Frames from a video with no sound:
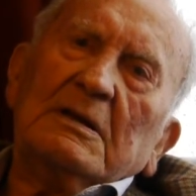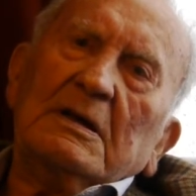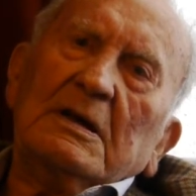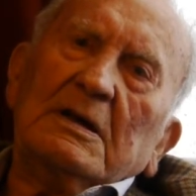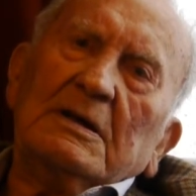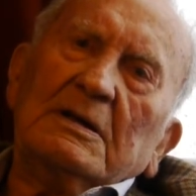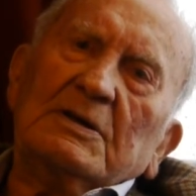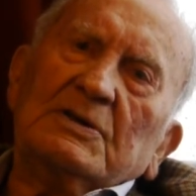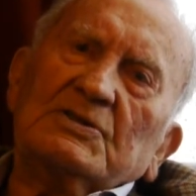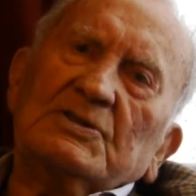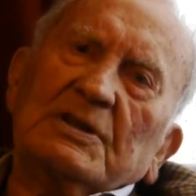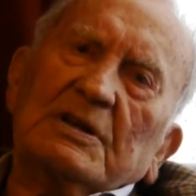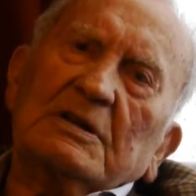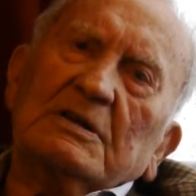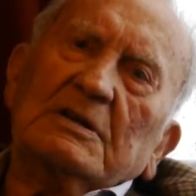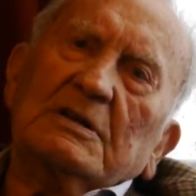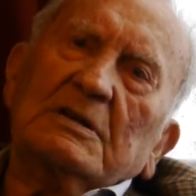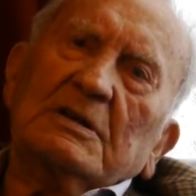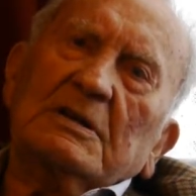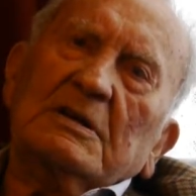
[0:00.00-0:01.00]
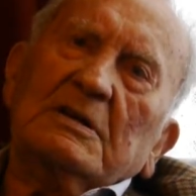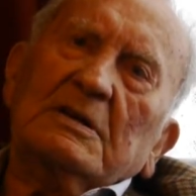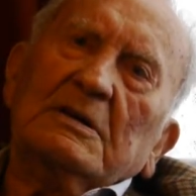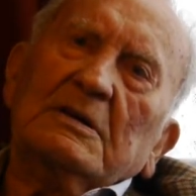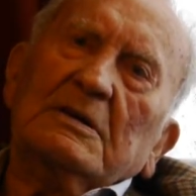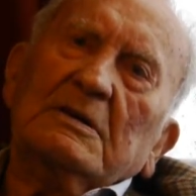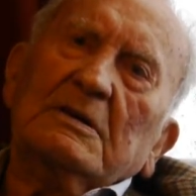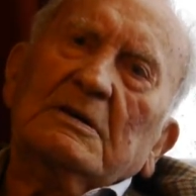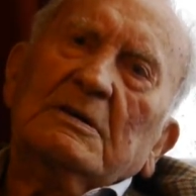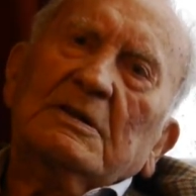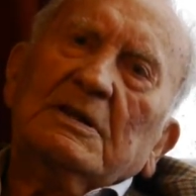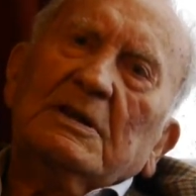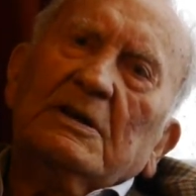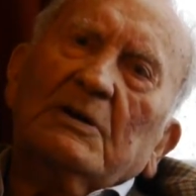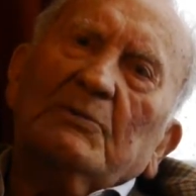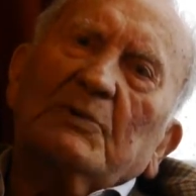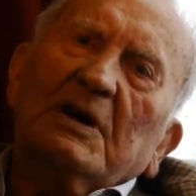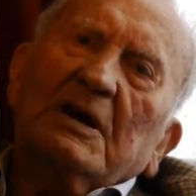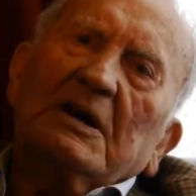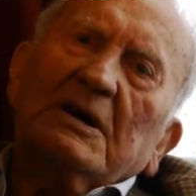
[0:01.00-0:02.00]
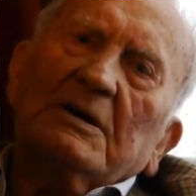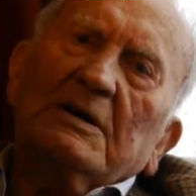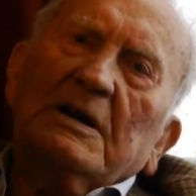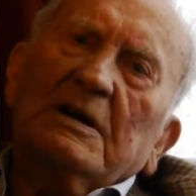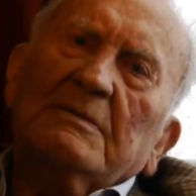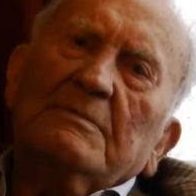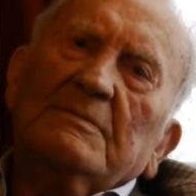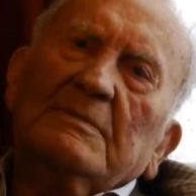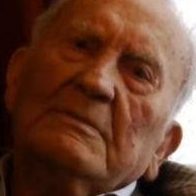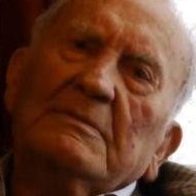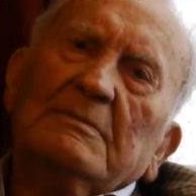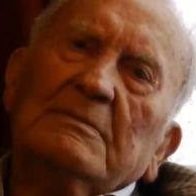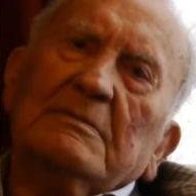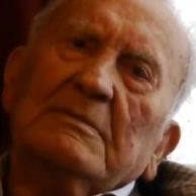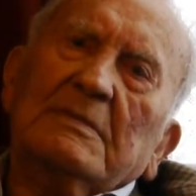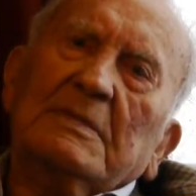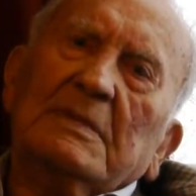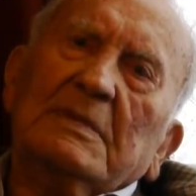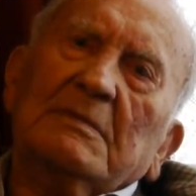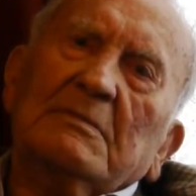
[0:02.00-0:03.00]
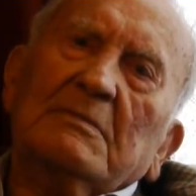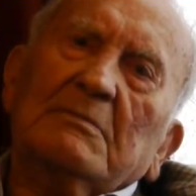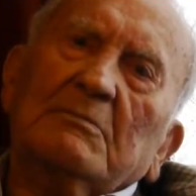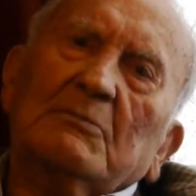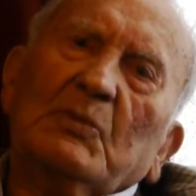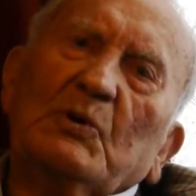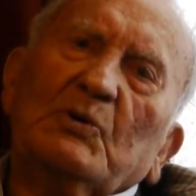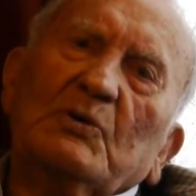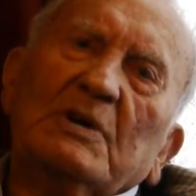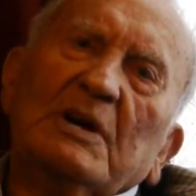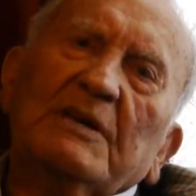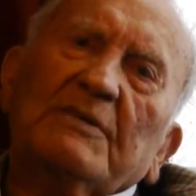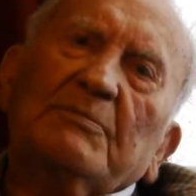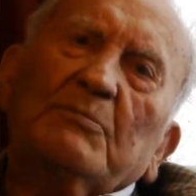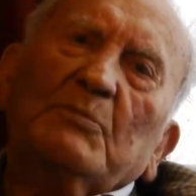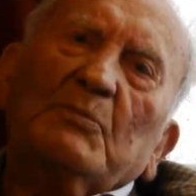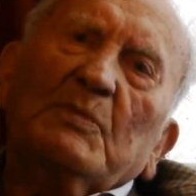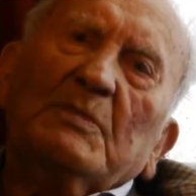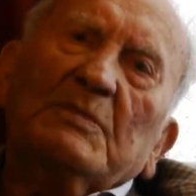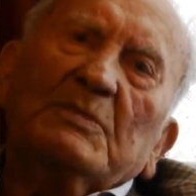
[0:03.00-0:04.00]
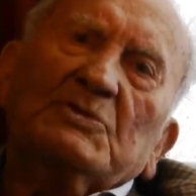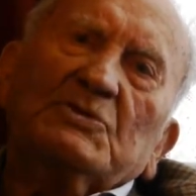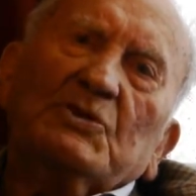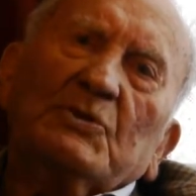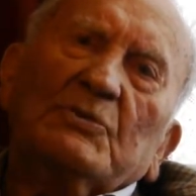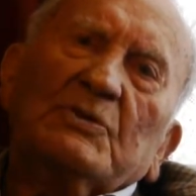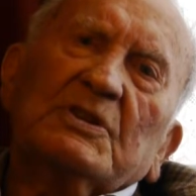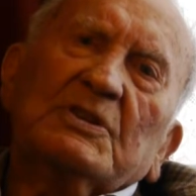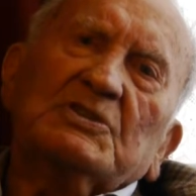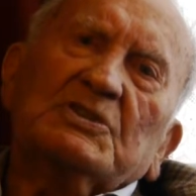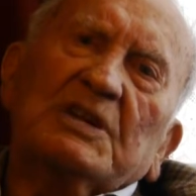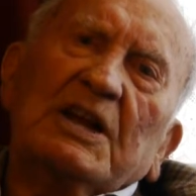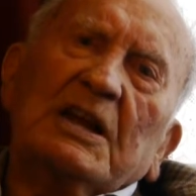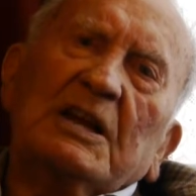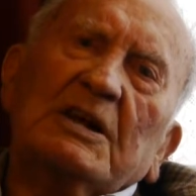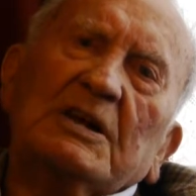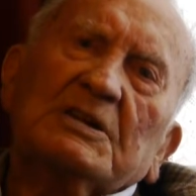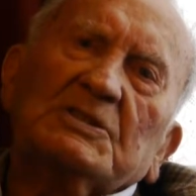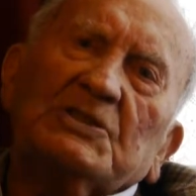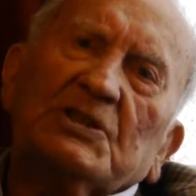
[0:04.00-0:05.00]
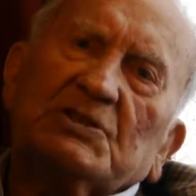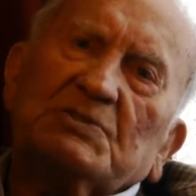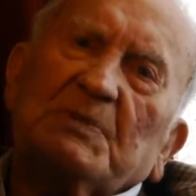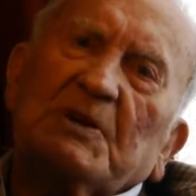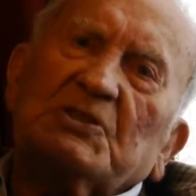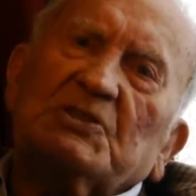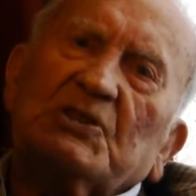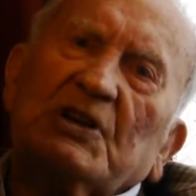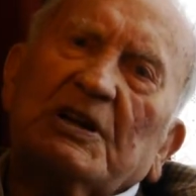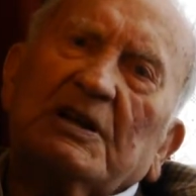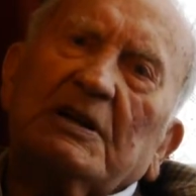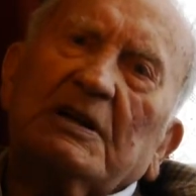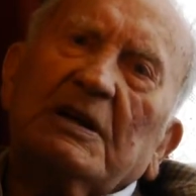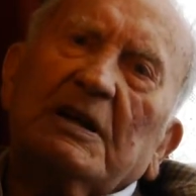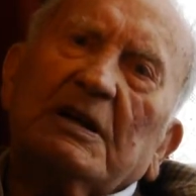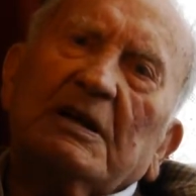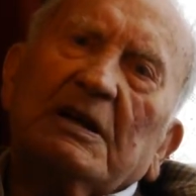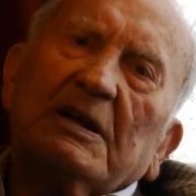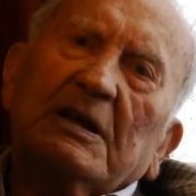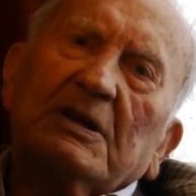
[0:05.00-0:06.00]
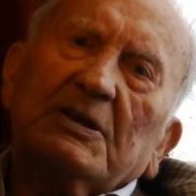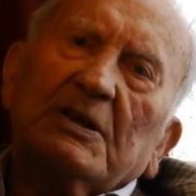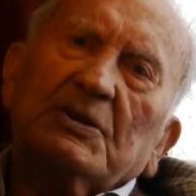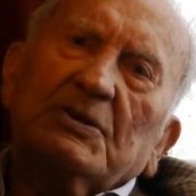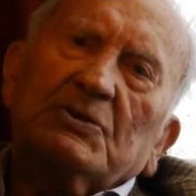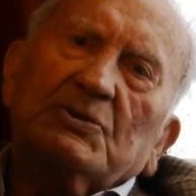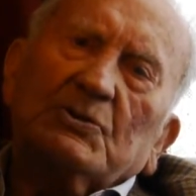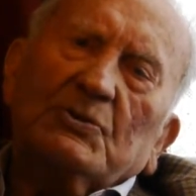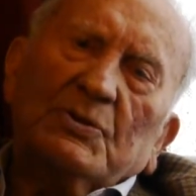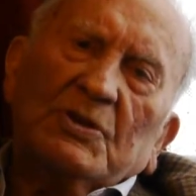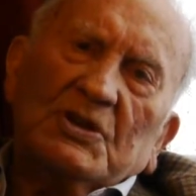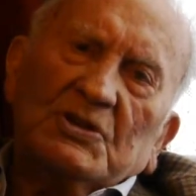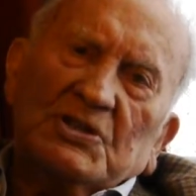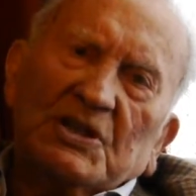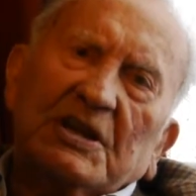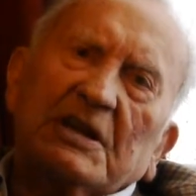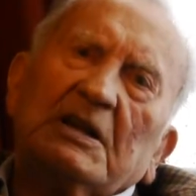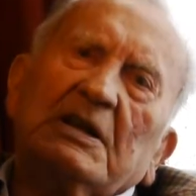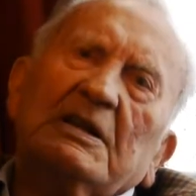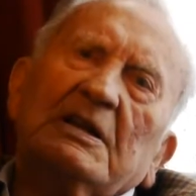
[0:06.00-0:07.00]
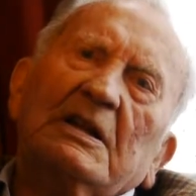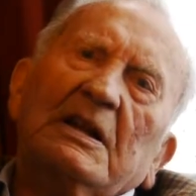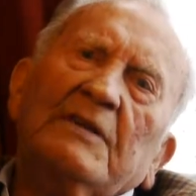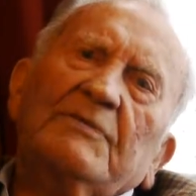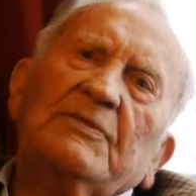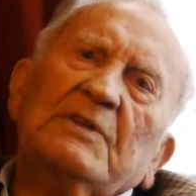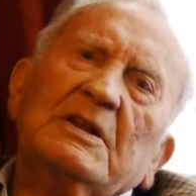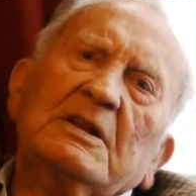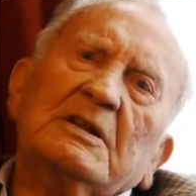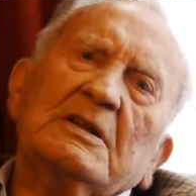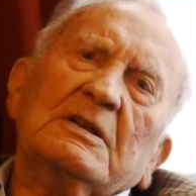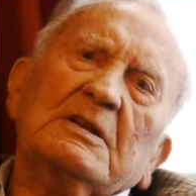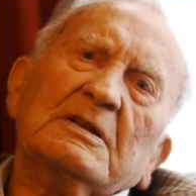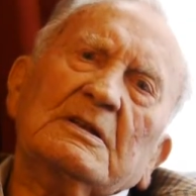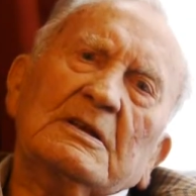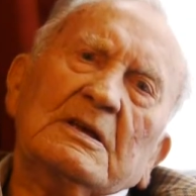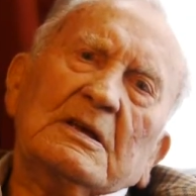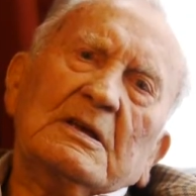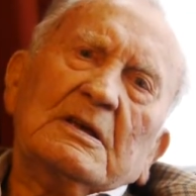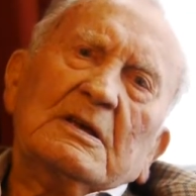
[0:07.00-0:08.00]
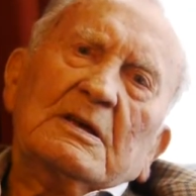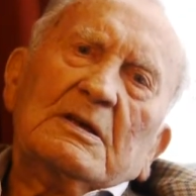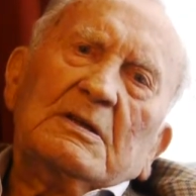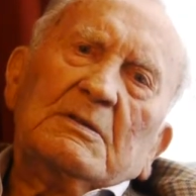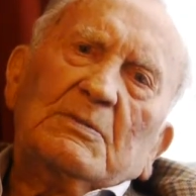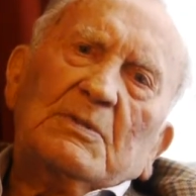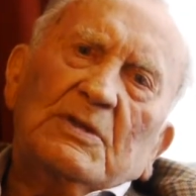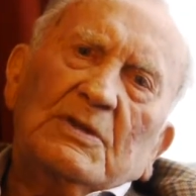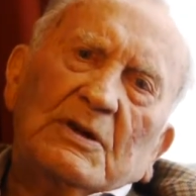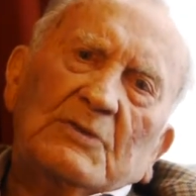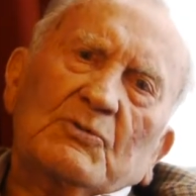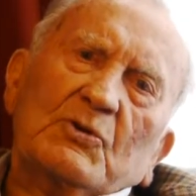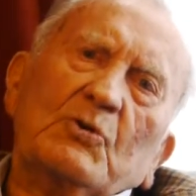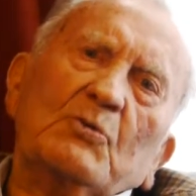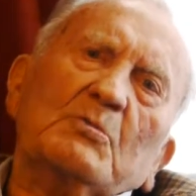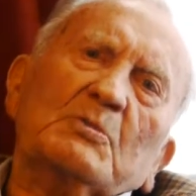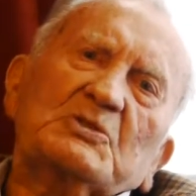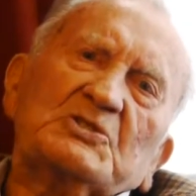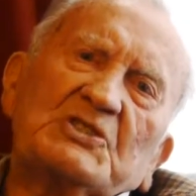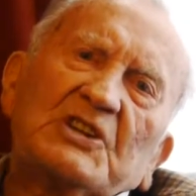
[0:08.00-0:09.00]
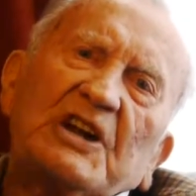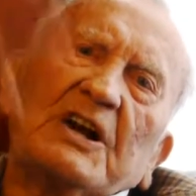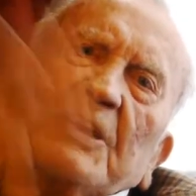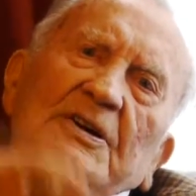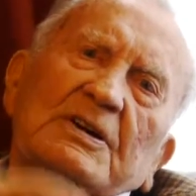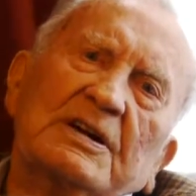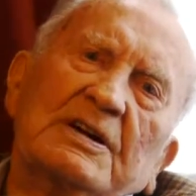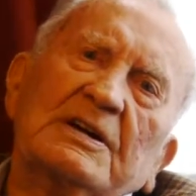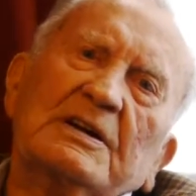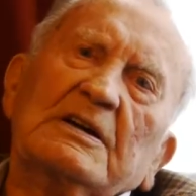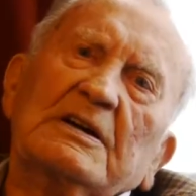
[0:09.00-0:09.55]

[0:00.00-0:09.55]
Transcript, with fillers: And uh, there we are, more live, during the daylight especially, during the day, living in, the room was dark,